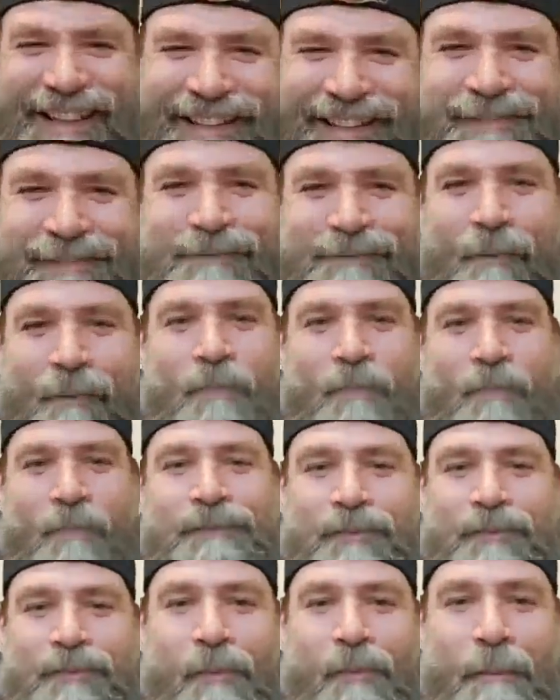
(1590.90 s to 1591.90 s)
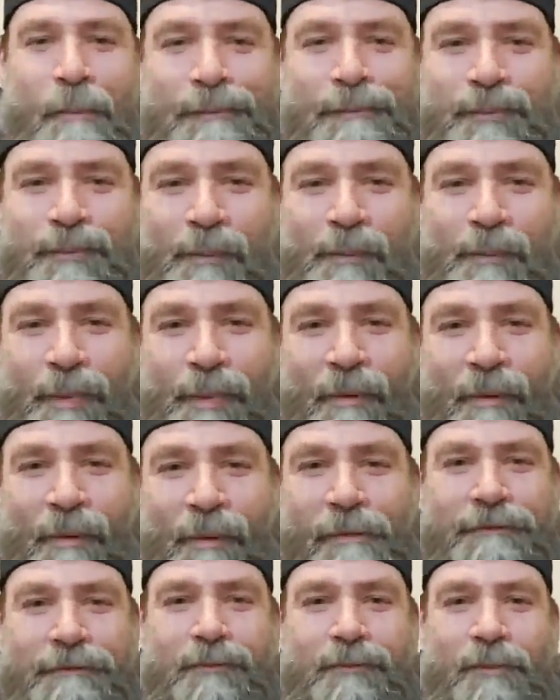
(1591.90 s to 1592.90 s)

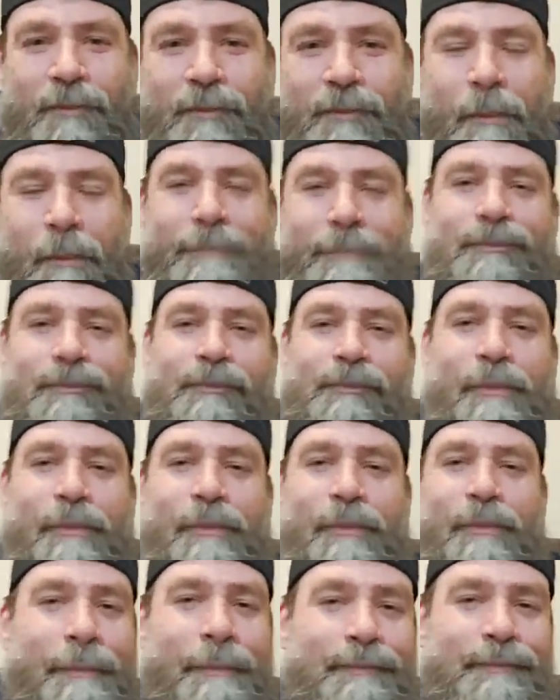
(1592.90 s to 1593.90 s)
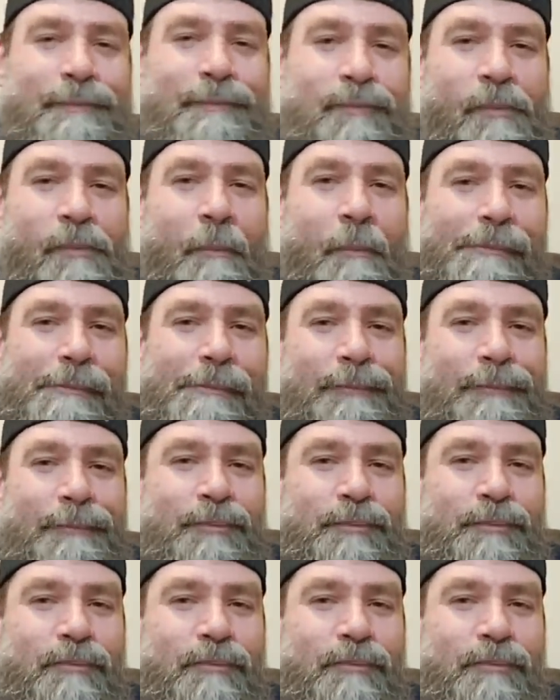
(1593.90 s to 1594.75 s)
Nothing is said.